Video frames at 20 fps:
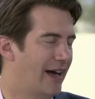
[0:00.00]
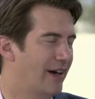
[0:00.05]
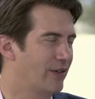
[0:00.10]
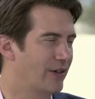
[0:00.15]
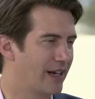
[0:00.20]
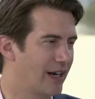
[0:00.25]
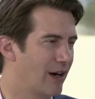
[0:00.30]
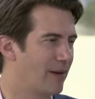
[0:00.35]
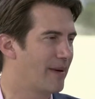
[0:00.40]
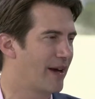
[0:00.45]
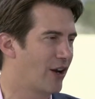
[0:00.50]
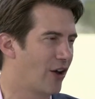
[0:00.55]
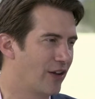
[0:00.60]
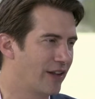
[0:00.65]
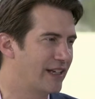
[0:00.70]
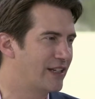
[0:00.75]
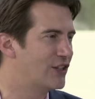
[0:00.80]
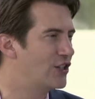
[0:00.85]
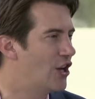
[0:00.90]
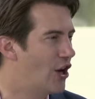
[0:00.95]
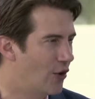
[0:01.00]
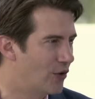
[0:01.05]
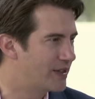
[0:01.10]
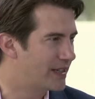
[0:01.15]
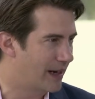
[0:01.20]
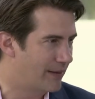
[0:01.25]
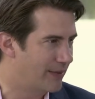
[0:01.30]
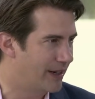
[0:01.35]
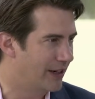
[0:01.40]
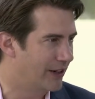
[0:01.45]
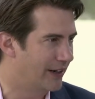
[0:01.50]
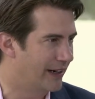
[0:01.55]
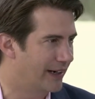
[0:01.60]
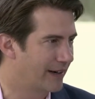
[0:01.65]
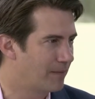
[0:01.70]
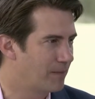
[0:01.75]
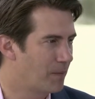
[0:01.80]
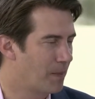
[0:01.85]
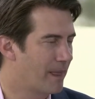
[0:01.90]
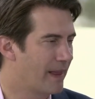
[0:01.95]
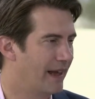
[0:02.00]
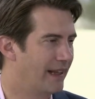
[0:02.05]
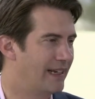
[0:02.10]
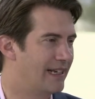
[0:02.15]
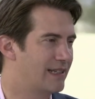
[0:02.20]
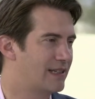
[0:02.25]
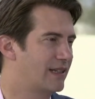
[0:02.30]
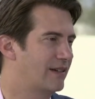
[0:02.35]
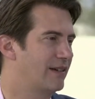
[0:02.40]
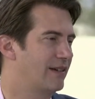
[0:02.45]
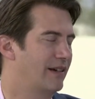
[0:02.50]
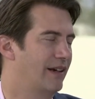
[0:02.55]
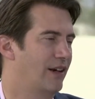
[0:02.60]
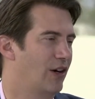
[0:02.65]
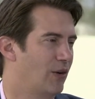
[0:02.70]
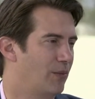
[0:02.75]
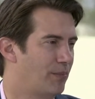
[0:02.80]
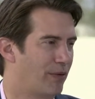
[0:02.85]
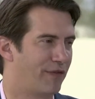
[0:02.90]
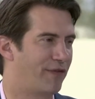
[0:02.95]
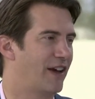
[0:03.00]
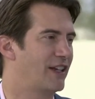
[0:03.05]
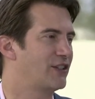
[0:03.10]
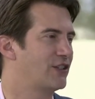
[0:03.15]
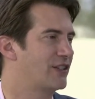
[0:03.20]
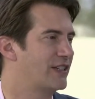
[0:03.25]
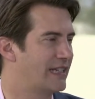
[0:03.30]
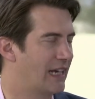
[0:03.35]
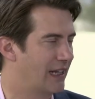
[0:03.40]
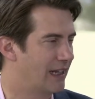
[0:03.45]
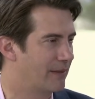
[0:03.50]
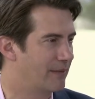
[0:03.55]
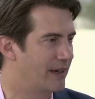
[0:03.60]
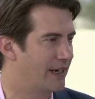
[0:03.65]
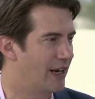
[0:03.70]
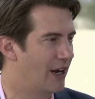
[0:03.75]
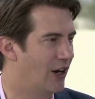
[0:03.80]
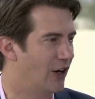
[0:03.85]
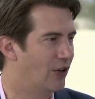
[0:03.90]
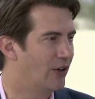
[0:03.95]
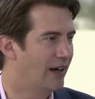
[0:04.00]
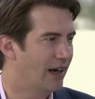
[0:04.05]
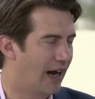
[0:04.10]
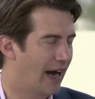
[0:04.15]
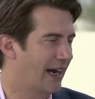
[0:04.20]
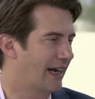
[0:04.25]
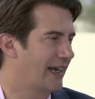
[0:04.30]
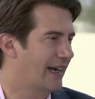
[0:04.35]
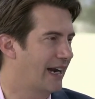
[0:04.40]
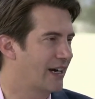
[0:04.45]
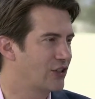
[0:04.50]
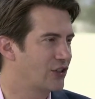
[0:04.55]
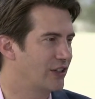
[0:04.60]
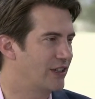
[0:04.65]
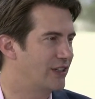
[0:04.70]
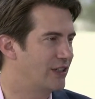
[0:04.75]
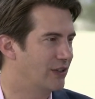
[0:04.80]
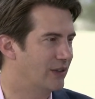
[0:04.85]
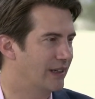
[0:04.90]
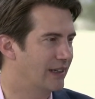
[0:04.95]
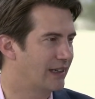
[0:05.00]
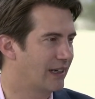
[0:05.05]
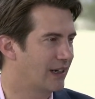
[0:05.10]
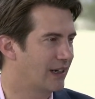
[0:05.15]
don't care about all these no's I'm hearing, and these professors telling me no, I can actually do it?